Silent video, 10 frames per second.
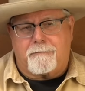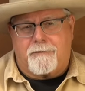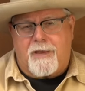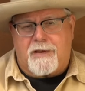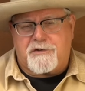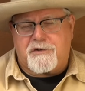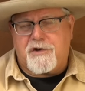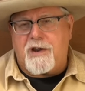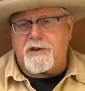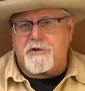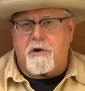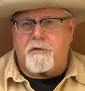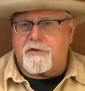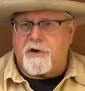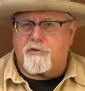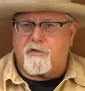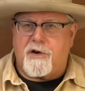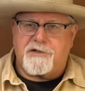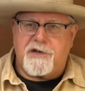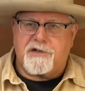they changed over to a
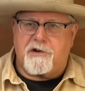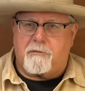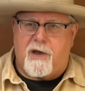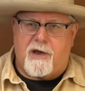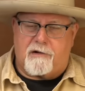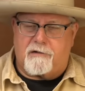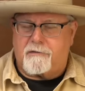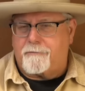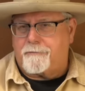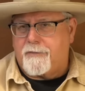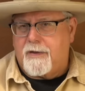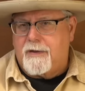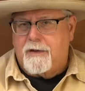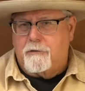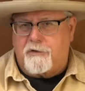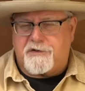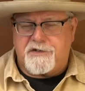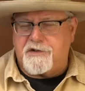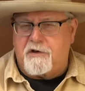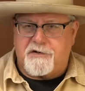transitional model, which
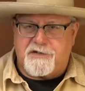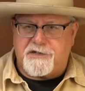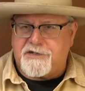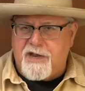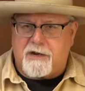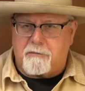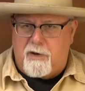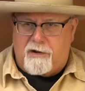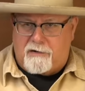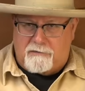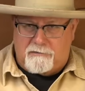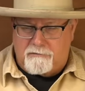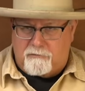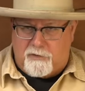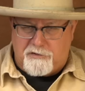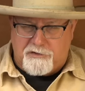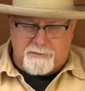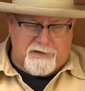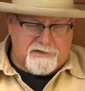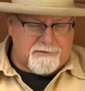is known as the second model Richards
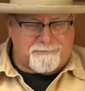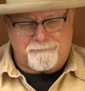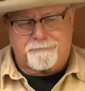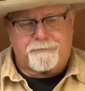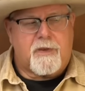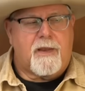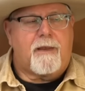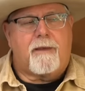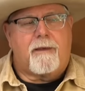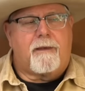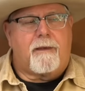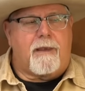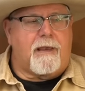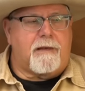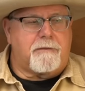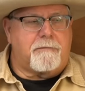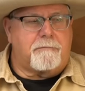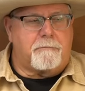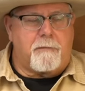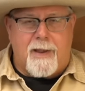Mason. And
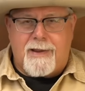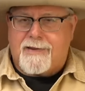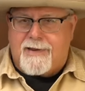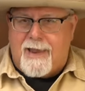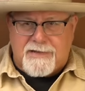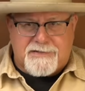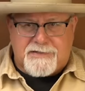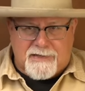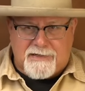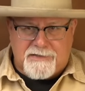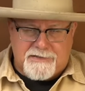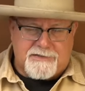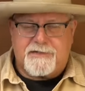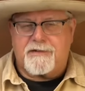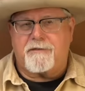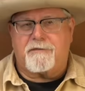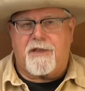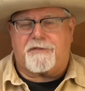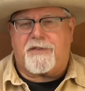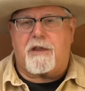my guess is
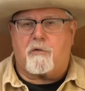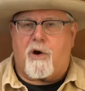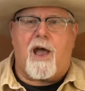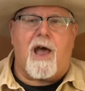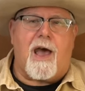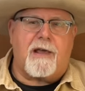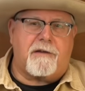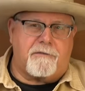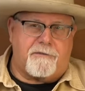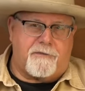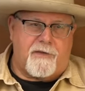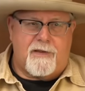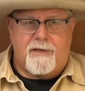that they were out of